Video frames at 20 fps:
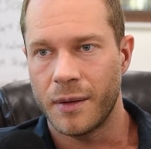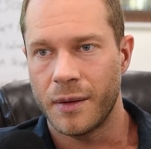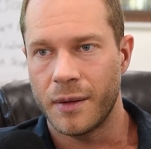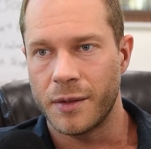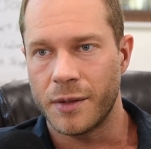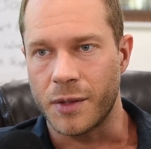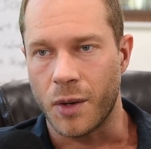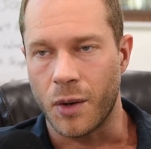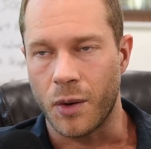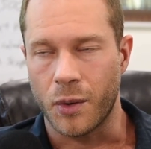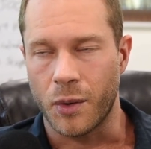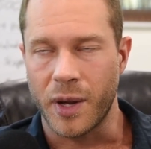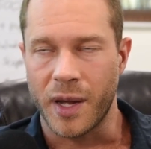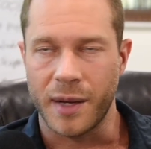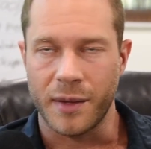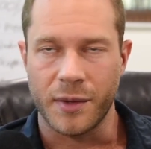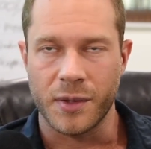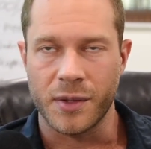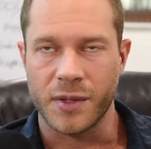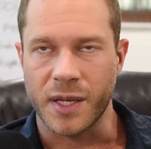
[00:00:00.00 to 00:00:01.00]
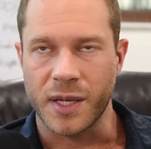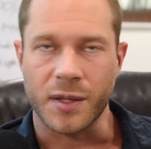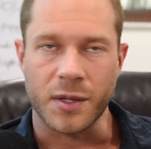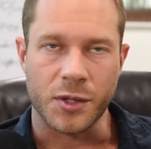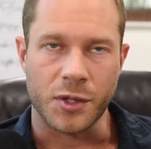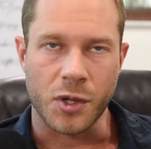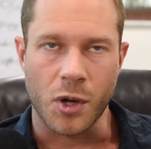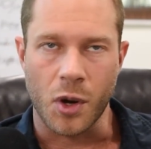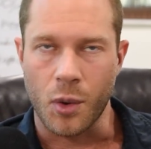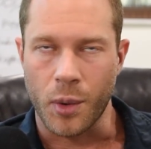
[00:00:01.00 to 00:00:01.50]
So granted, there's like the
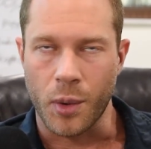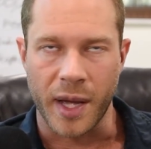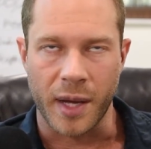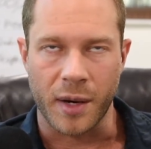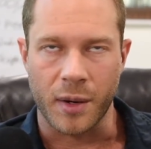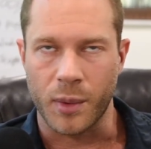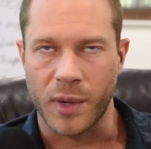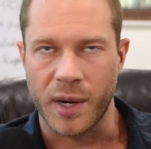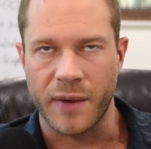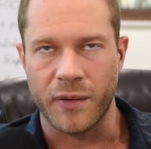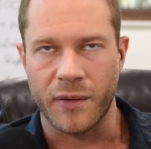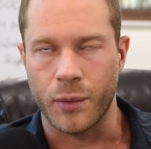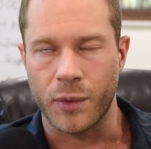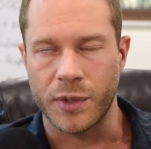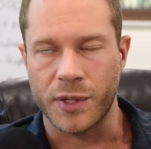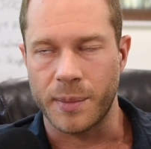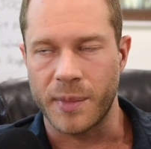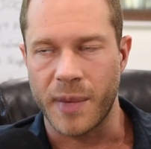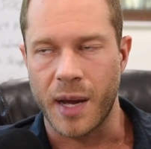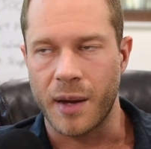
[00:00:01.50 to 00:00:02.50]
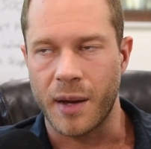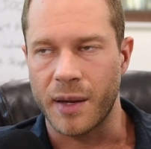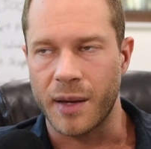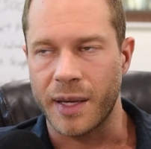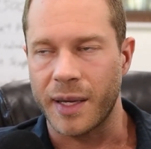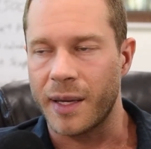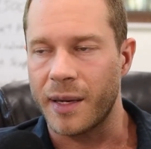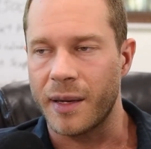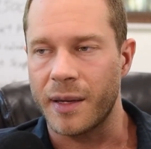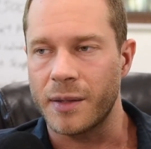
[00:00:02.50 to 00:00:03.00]
show rate or whatever, which I'm not
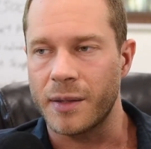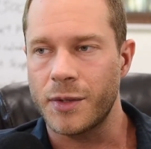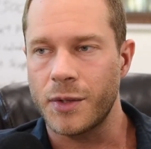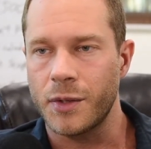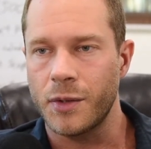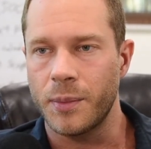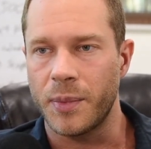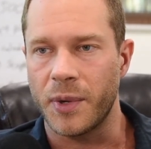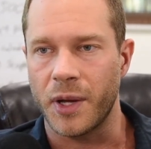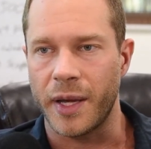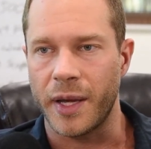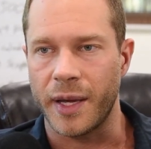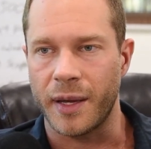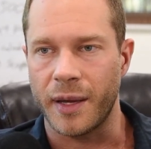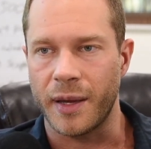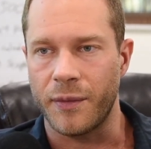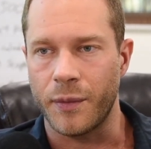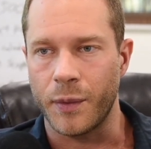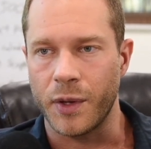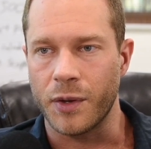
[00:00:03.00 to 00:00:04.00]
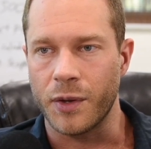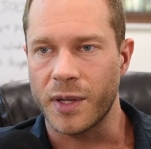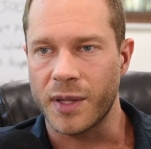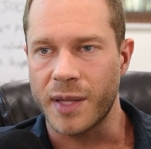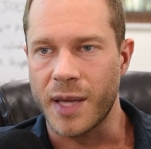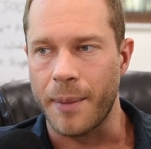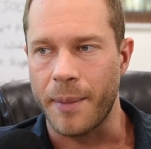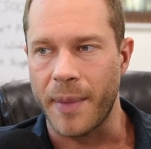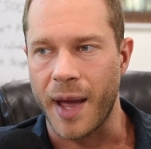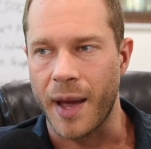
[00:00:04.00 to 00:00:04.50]
like getting into, but like if we look at
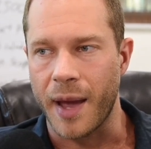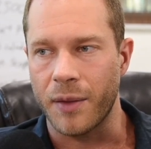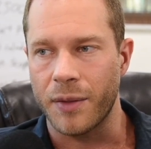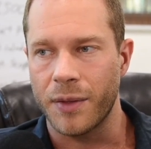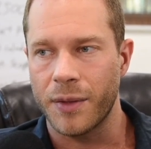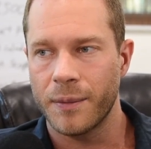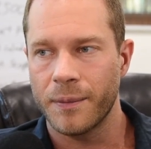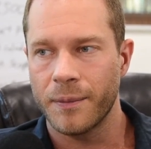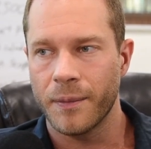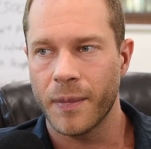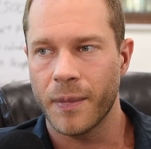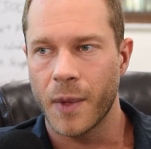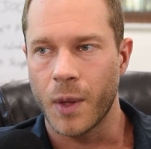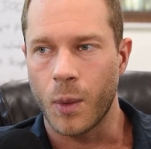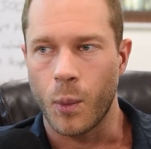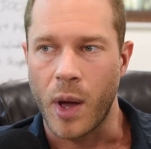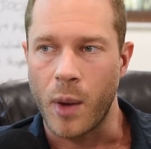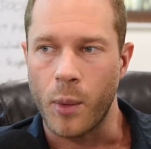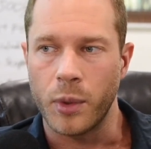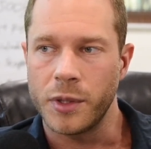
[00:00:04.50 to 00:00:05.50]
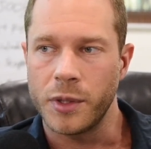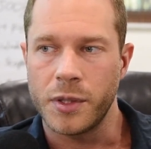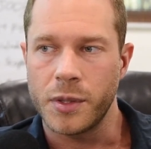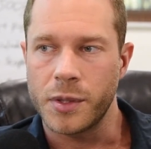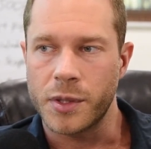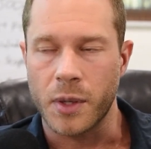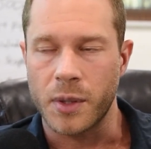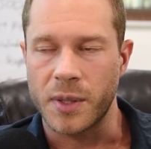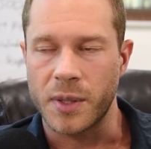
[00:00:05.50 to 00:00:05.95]
that math, why wouldn't you start